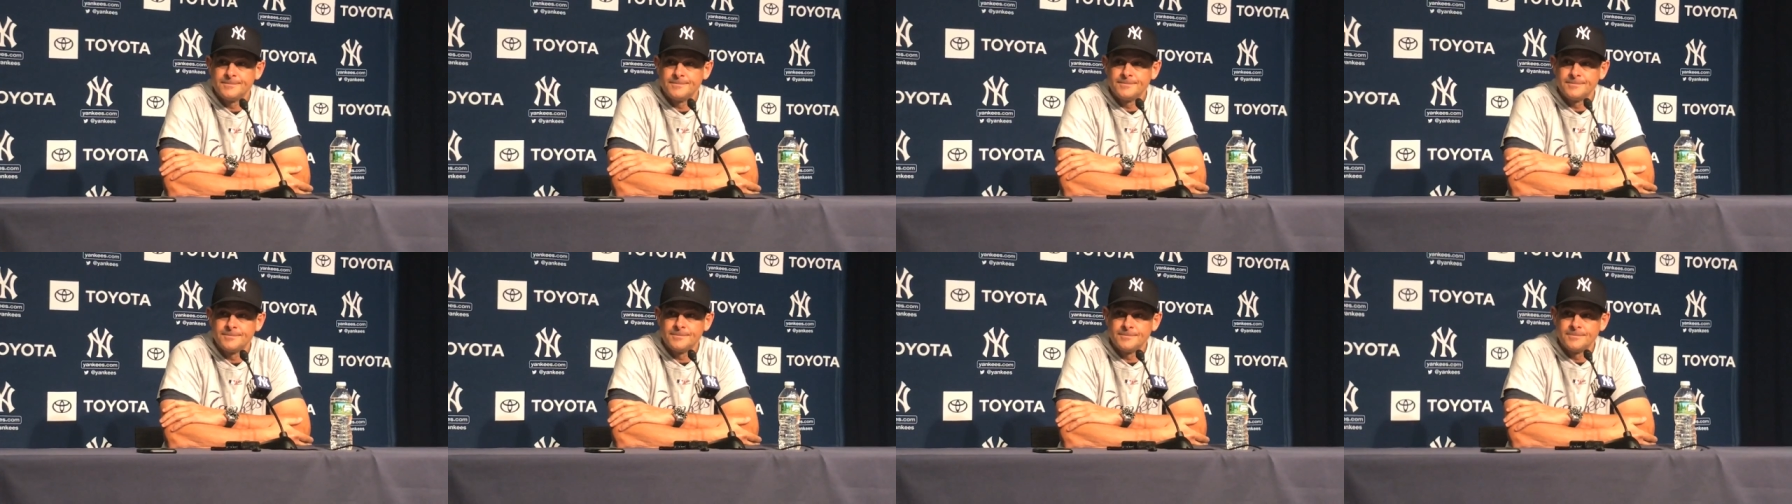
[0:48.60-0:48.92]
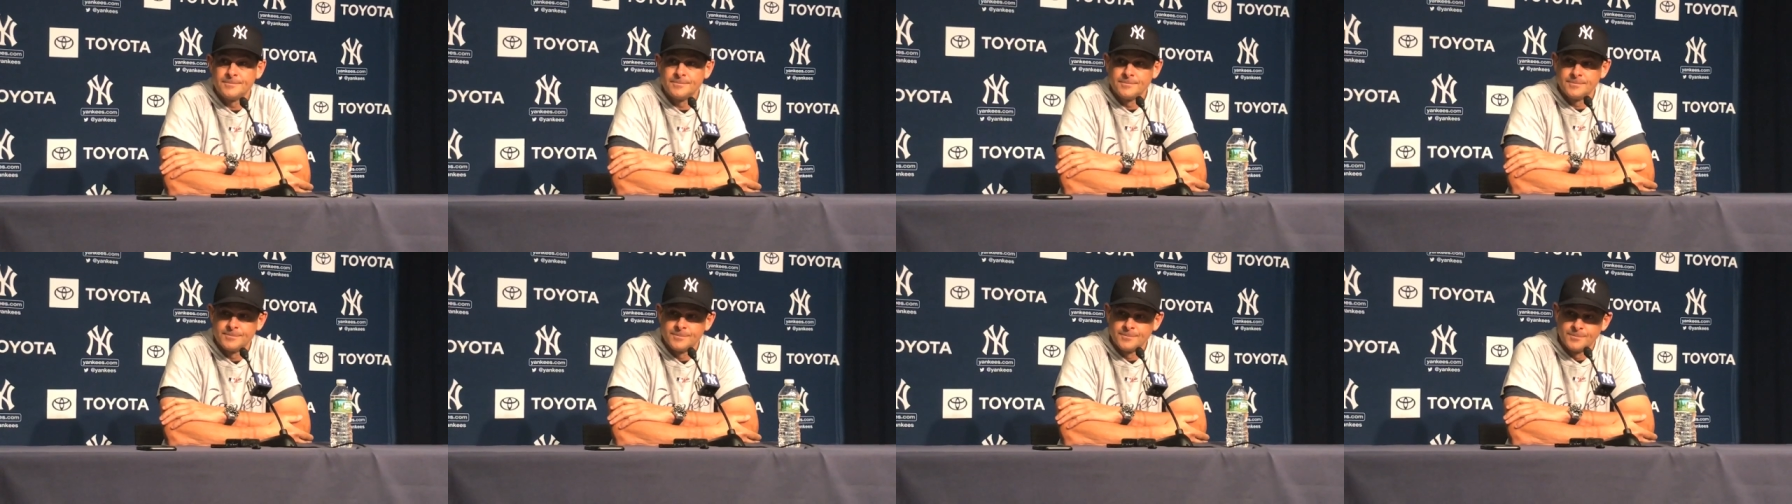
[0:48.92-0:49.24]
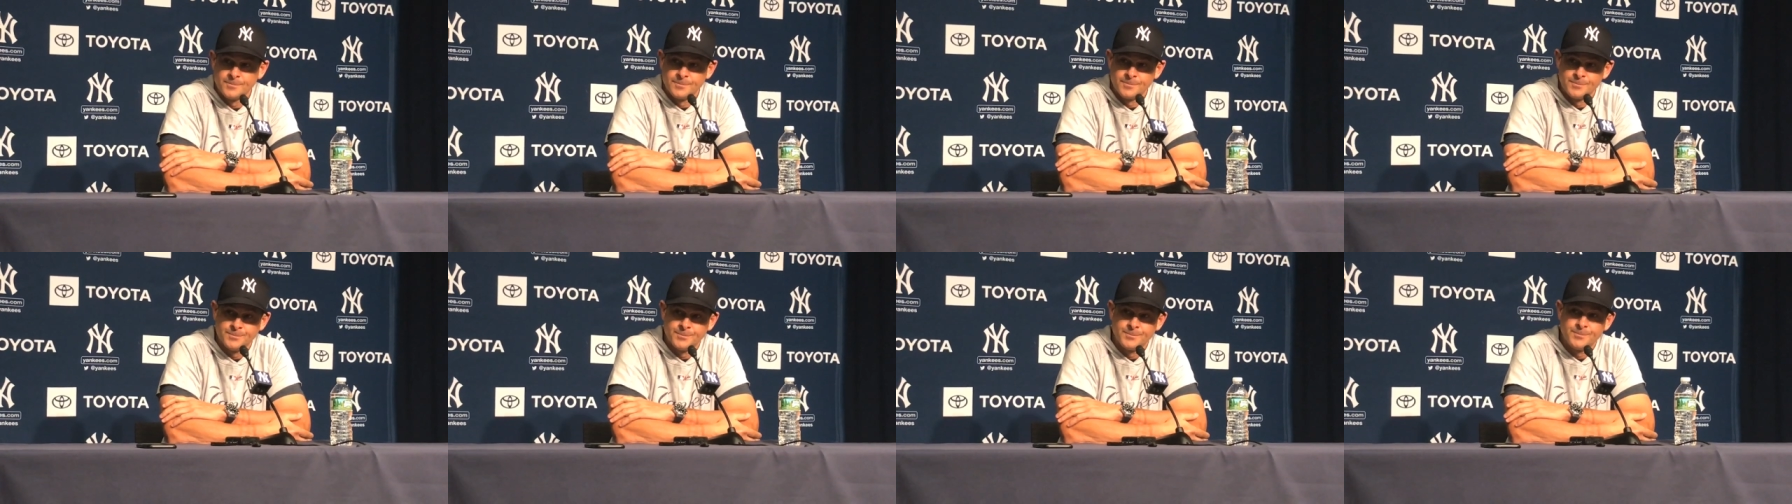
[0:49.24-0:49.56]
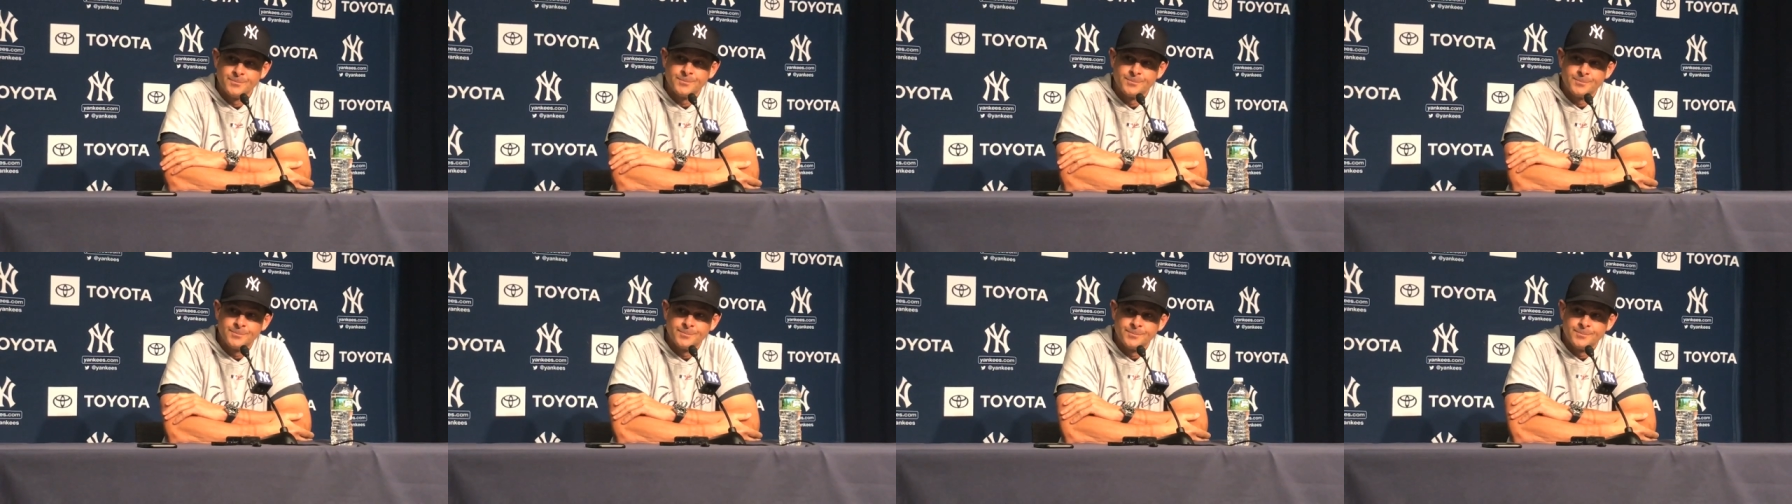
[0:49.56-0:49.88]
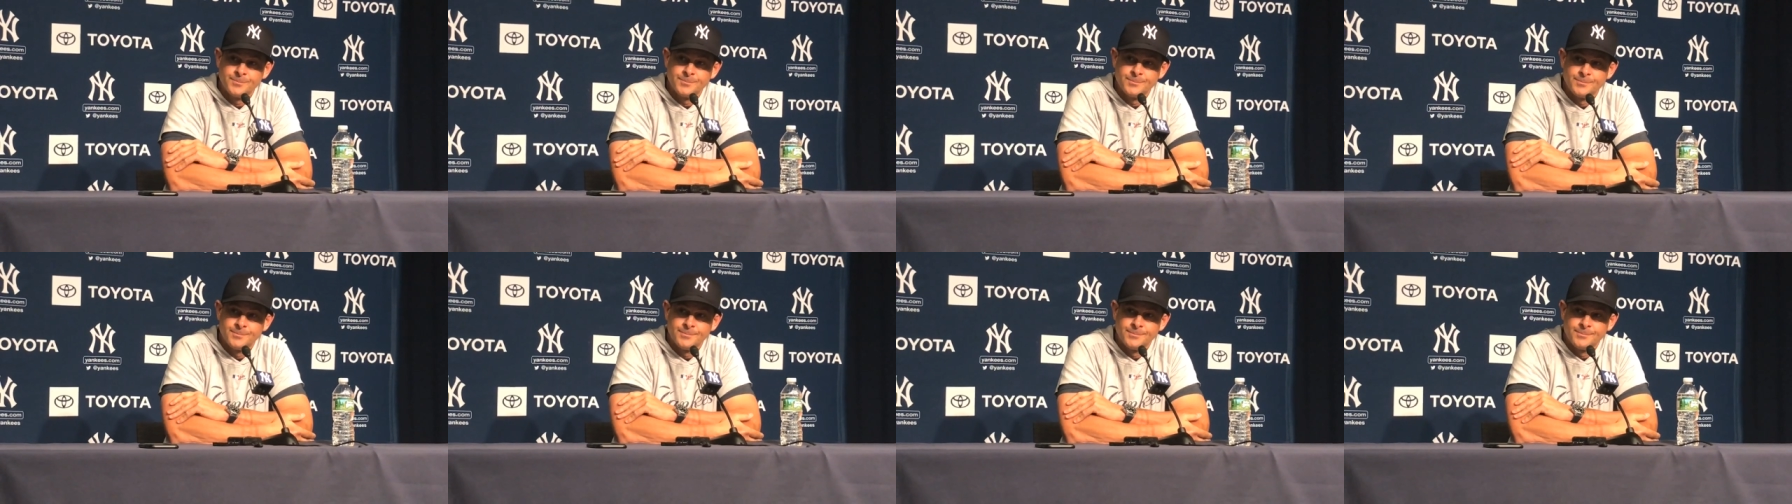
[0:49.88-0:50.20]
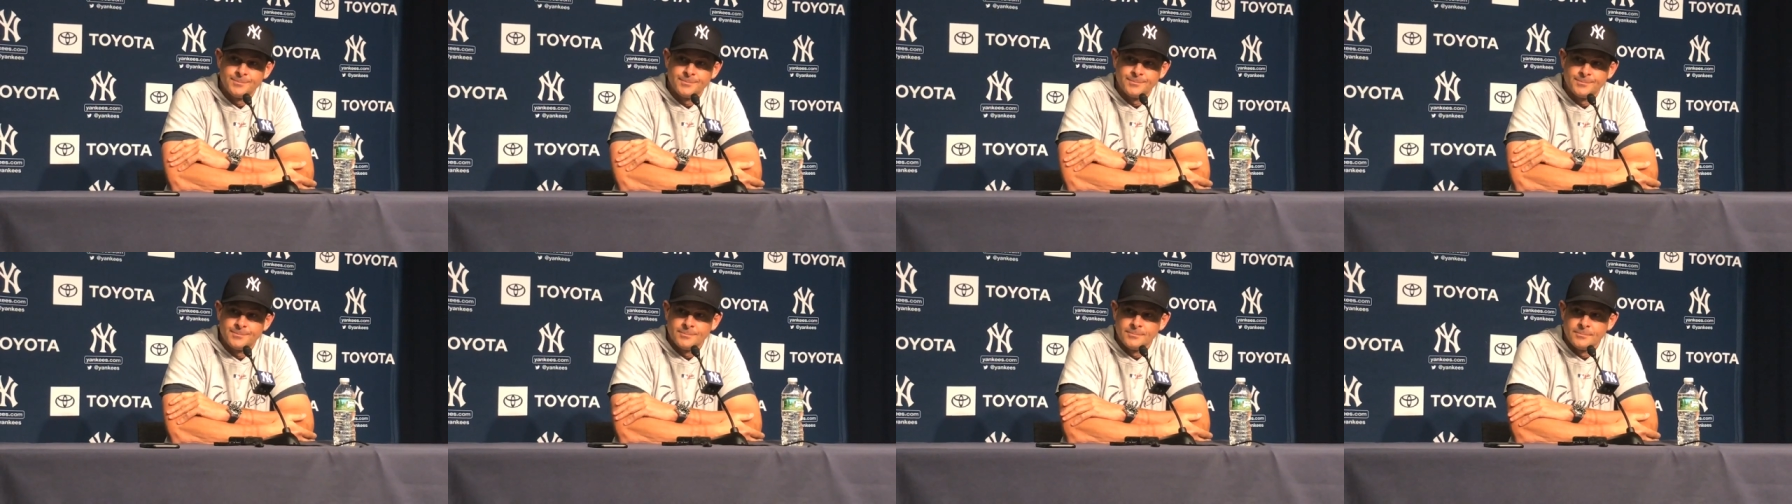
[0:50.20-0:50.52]
When you say you heard the whispers, he's actually
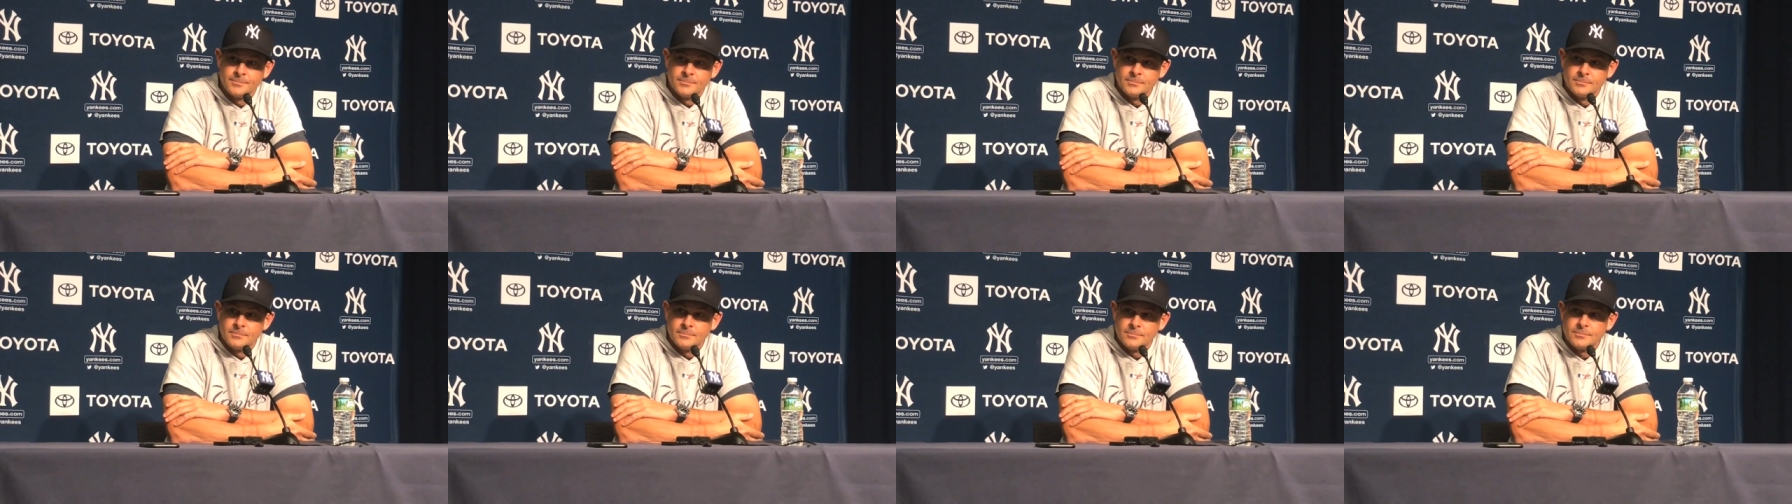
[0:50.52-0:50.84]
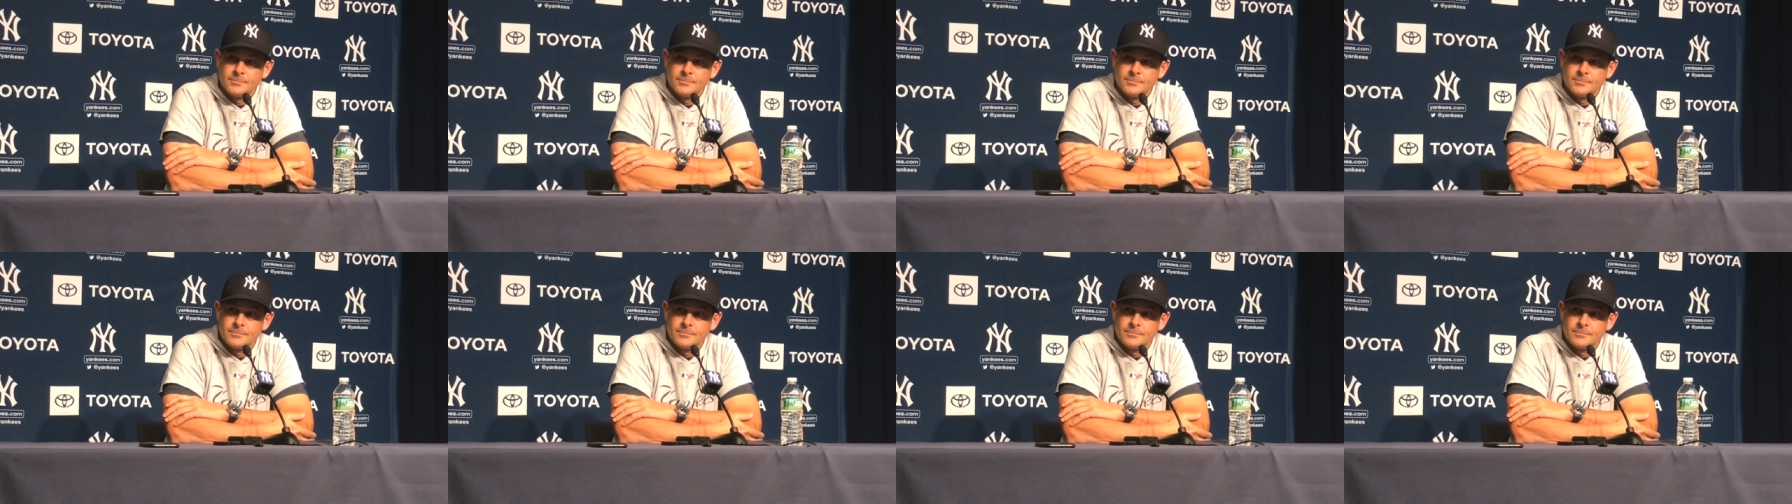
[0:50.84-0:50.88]
here yesterday,